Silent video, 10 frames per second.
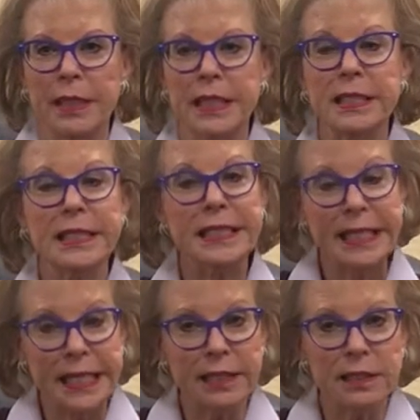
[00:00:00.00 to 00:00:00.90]
is
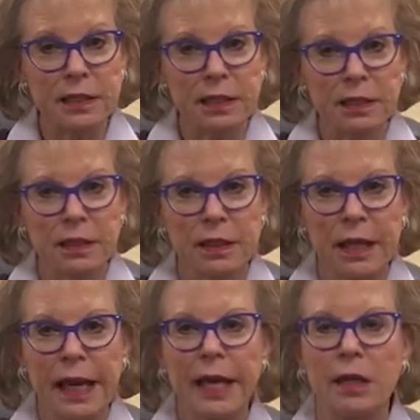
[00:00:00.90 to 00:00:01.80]
intense
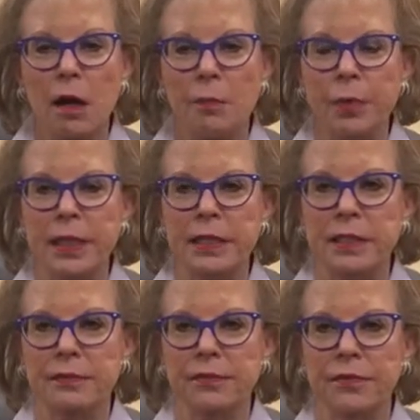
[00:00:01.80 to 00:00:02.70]
and
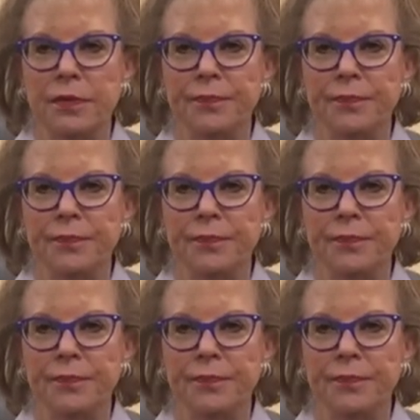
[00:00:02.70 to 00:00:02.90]
comprehensive.